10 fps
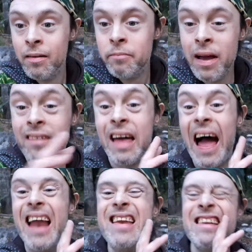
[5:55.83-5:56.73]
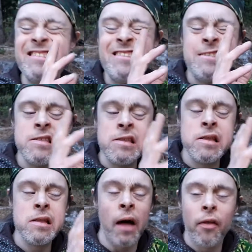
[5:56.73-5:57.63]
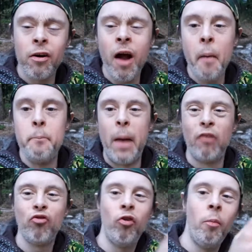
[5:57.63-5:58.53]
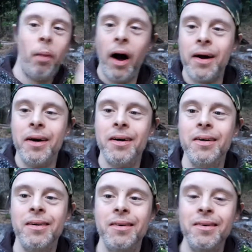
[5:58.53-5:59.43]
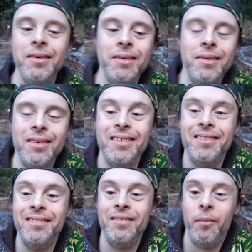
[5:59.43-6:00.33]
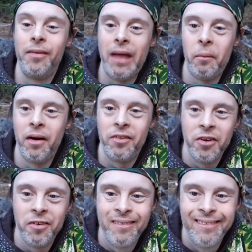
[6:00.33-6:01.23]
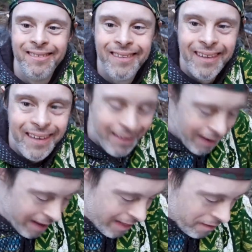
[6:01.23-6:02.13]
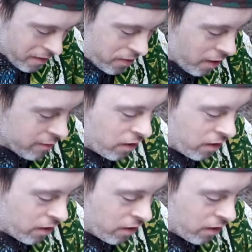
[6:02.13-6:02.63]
makes another magical bug with that one too. And that right there is